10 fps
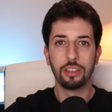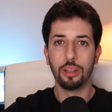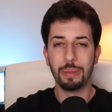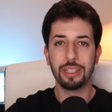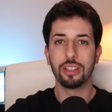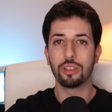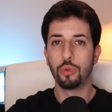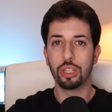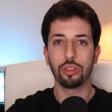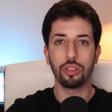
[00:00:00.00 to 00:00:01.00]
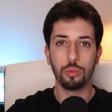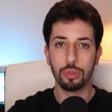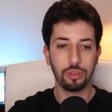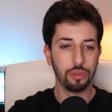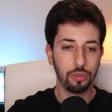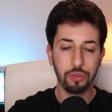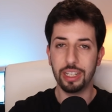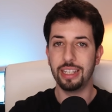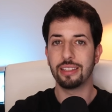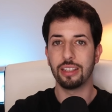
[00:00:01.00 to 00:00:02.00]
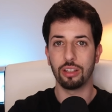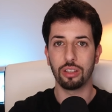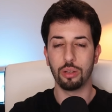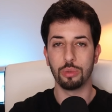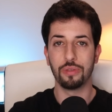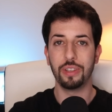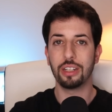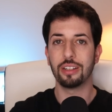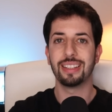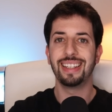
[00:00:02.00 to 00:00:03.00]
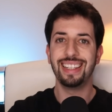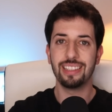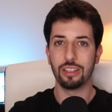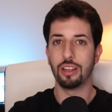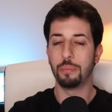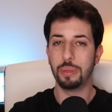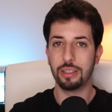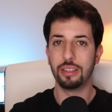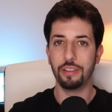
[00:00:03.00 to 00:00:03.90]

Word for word: the business with autonomous fleets and autonomous vehicles is a bit